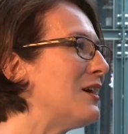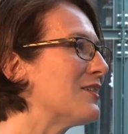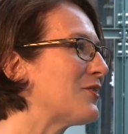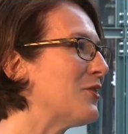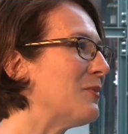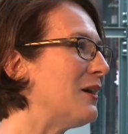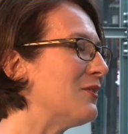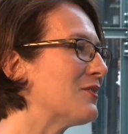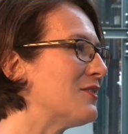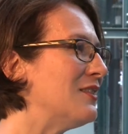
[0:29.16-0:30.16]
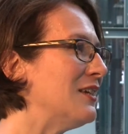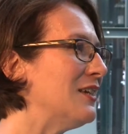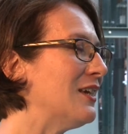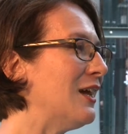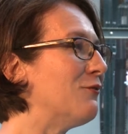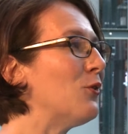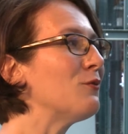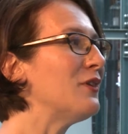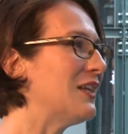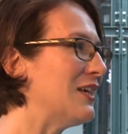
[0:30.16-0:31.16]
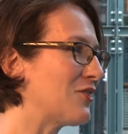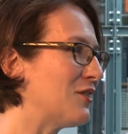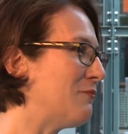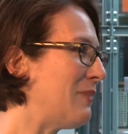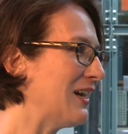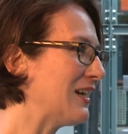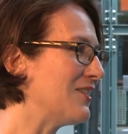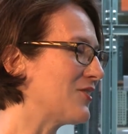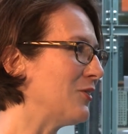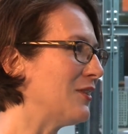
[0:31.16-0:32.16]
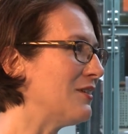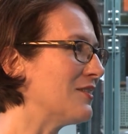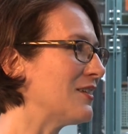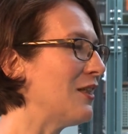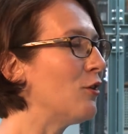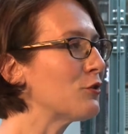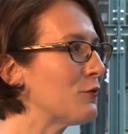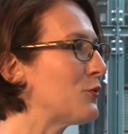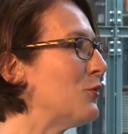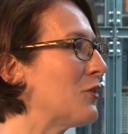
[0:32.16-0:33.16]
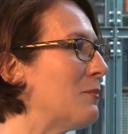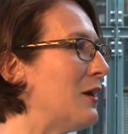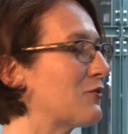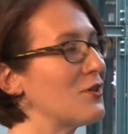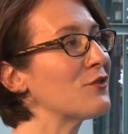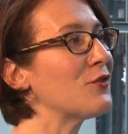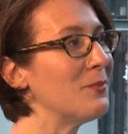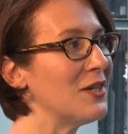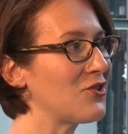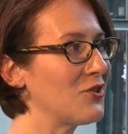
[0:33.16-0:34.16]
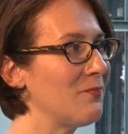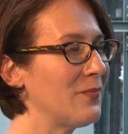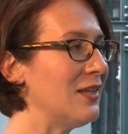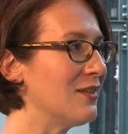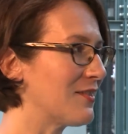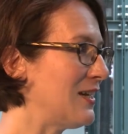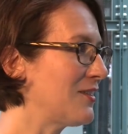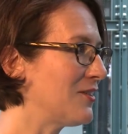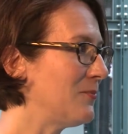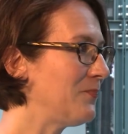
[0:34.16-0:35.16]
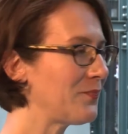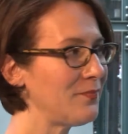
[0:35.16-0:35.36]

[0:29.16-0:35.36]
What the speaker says: ask you about the evolving nature of banking. So there is a lot of talk about transformation in the sector.